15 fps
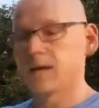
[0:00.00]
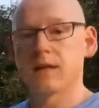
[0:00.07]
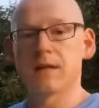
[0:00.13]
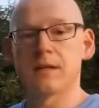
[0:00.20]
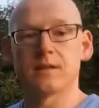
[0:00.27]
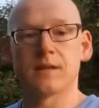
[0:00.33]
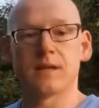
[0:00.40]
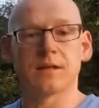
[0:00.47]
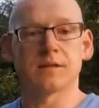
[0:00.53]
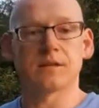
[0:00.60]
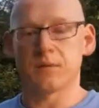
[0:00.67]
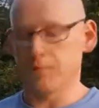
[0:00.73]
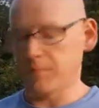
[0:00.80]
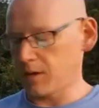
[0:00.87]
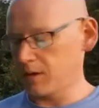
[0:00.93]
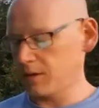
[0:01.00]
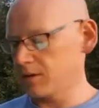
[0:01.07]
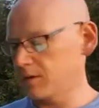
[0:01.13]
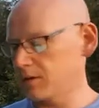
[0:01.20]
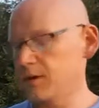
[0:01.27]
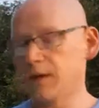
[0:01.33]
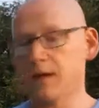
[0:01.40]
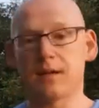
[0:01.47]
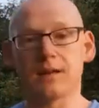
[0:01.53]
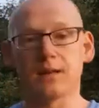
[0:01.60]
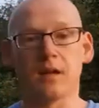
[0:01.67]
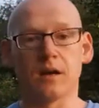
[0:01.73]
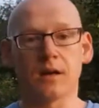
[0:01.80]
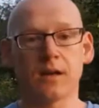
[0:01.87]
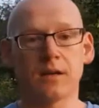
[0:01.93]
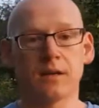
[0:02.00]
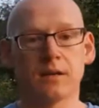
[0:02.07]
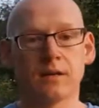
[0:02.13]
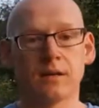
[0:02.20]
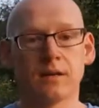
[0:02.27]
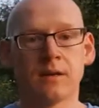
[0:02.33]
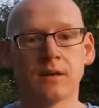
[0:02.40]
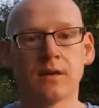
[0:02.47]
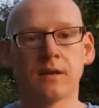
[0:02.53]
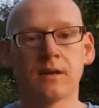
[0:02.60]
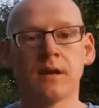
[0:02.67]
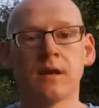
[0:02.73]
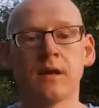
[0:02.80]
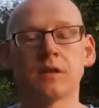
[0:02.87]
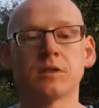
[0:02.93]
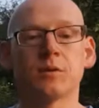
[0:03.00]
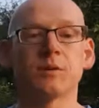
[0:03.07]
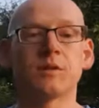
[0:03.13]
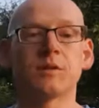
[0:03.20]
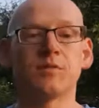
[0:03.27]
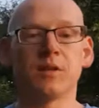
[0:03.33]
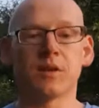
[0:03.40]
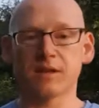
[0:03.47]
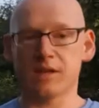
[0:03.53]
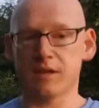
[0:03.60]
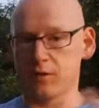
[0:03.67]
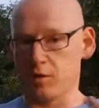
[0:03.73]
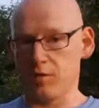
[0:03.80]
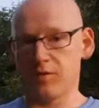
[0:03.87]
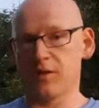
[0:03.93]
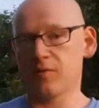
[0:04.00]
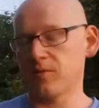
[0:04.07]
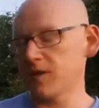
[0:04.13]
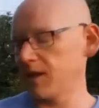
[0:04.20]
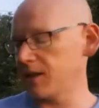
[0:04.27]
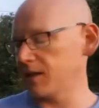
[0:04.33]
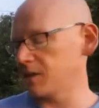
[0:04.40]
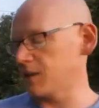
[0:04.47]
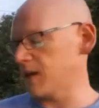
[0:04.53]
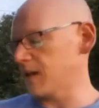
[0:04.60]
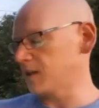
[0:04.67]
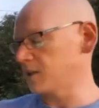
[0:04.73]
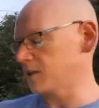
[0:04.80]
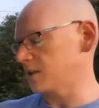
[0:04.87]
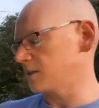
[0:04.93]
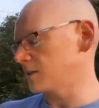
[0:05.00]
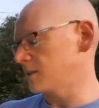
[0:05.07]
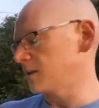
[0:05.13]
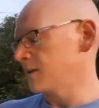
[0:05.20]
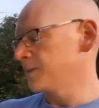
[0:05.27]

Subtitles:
into that top box and log in. So once you've logged in, nothing really changes.